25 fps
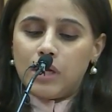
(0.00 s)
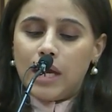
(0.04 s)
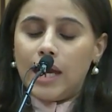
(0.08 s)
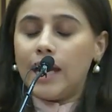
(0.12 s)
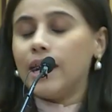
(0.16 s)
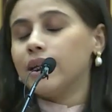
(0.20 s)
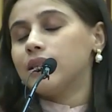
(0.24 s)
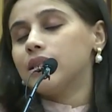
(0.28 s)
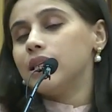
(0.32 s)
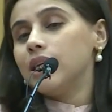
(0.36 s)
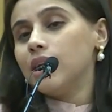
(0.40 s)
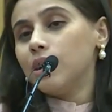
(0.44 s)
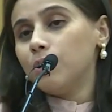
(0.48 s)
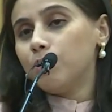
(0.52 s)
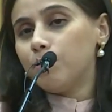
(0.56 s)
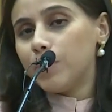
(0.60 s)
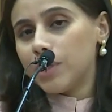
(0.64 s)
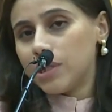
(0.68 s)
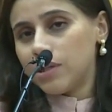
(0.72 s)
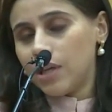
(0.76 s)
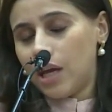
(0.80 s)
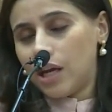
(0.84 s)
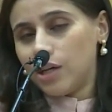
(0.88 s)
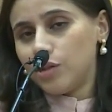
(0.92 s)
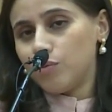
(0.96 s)

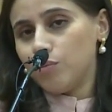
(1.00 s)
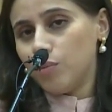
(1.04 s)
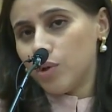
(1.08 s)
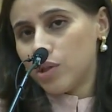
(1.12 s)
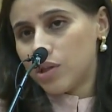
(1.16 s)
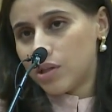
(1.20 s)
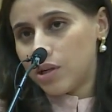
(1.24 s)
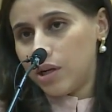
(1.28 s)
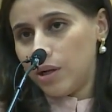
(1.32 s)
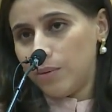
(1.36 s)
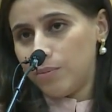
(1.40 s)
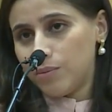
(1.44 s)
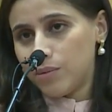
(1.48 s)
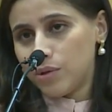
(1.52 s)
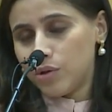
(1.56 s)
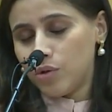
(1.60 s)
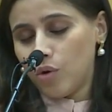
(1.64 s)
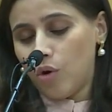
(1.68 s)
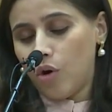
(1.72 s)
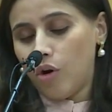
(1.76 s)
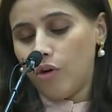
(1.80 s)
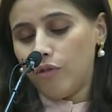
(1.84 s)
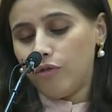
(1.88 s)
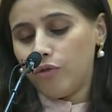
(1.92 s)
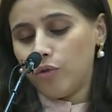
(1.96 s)
18% Muslims
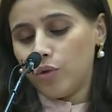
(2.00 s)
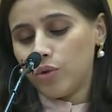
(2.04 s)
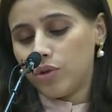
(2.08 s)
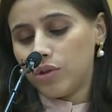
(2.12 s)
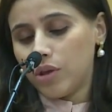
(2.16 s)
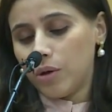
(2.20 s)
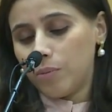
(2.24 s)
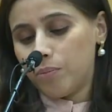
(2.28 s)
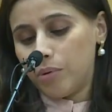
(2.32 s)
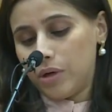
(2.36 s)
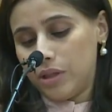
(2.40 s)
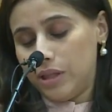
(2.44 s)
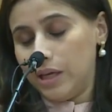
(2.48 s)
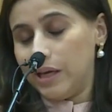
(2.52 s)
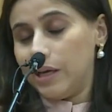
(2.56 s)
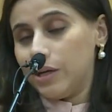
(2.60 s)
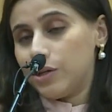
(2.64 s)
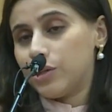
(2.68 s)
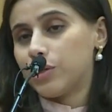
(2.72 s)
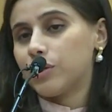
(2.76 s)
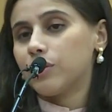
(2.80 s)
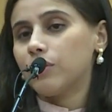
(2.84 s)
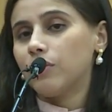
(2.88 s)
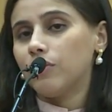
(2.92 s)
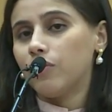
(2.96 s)
of Uttar
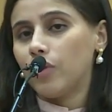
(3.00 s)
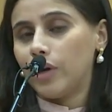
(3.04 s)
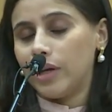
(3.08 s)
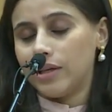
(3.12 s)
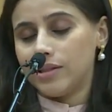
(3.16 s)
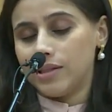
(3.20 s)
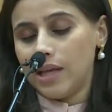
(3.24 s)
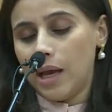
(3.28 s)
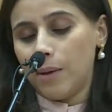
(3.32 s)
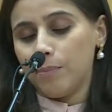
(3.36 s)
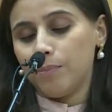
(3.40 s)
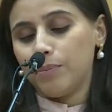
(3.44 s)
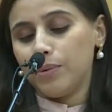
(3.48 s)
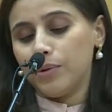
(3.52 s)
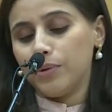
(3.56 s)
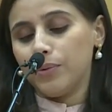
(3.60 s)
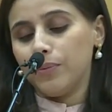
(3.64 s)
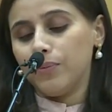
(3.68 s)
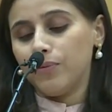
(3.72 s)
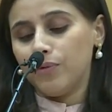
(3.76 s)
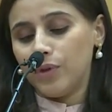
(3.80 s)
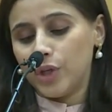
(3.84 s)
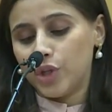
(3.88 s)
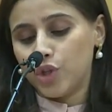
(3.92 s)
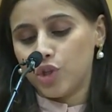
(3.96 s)
Pradesh, for example,
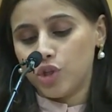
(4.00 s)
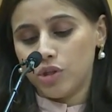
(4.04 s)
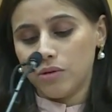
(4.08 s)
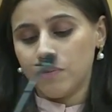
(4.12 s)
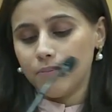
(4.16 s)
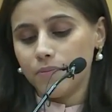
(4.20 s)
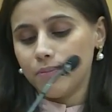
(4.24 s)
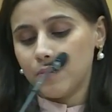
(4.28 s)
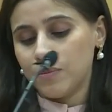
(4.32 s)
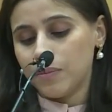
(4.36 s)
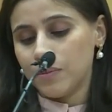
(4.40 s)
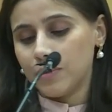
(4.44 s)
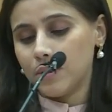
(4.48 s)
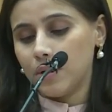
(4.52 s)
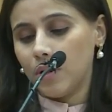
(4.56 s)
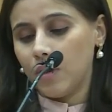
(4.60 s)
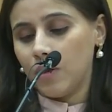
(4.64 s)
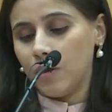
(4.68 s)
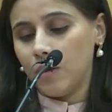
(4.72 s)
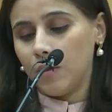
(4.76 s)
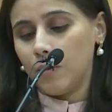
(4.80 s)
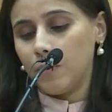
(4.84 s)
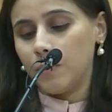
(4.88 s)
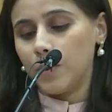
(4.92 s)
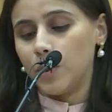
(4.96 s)
which,
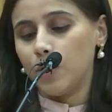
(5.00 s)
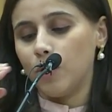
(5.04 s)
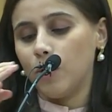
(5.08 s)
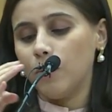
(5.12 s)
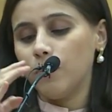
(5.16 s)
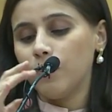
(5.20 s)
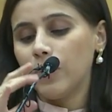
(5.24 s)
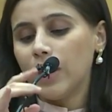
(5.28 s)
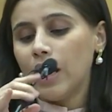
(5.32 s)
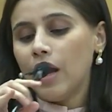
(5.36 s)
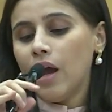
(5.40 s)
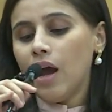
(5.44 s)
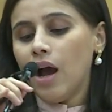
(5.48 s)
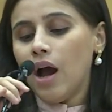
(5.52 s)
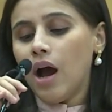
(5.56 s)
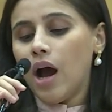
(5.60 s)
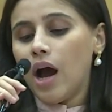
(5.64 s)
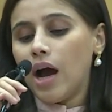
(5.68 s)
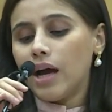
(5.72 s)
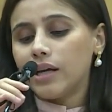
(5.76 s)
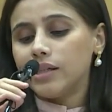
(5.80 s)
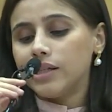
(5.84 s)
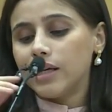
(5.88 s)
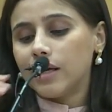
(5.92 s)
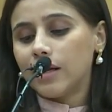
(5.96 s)

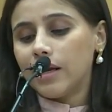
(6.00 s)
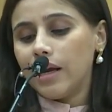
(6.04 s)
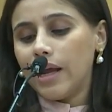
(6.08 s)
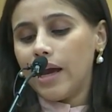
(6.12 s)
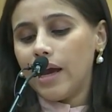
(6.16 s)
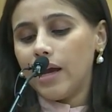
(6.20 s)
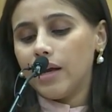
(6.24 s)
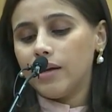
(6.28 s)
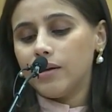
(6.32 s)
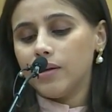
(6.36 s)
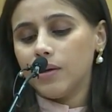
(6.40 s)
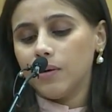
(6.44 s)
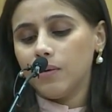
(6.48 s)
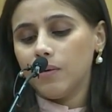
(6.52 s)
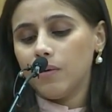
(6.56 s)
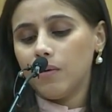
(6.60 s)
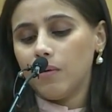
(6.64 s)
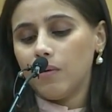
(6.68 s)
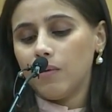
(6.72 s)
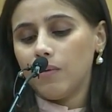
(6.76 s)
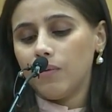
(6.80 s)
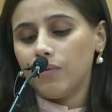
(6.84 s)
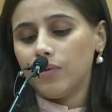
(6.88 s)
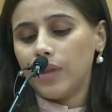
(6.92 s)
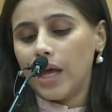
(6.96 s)
are declared,
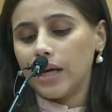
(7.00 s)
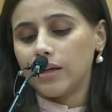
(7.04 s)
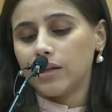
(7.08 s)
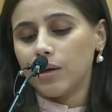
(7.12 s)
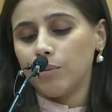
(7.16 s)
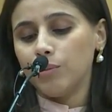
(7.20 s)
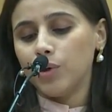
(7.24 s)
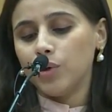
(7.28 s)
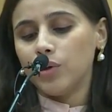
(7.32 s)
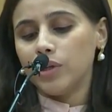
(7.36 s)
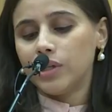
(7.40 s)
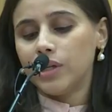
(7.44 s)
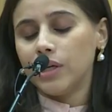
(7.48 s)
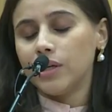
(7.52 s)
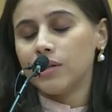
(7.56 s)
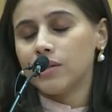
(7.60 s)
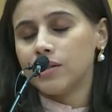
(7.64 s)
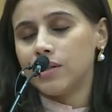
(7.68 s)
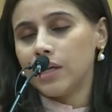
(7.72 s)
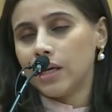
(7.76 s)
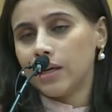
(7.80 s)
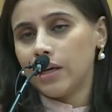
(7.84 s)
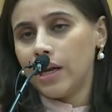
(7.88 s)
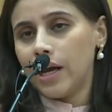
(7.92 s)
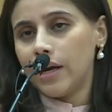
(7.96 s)
that community is
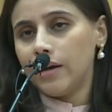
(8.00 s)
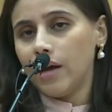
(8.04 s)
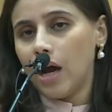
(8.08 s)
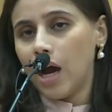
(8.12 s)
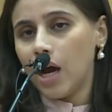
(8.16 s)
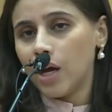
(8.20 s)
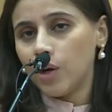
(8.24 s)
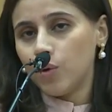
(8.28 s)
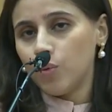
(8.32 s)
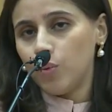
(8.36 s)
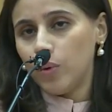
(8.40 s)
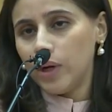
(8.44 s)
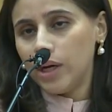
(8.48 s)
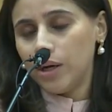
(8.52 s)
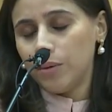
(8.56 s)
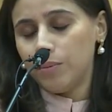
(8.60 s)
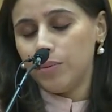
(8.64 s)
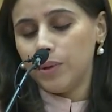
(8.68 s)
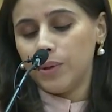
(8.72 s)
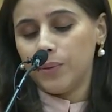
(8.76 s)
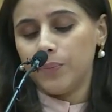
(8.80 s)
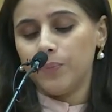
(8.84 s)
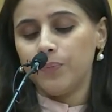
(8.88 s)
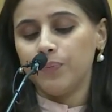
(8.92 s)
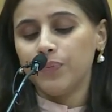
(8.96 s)
declared
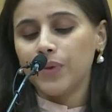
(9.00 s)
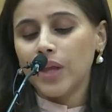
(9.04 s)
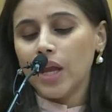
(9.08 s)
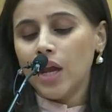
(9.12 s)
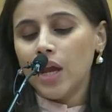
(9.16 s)
unwinnable.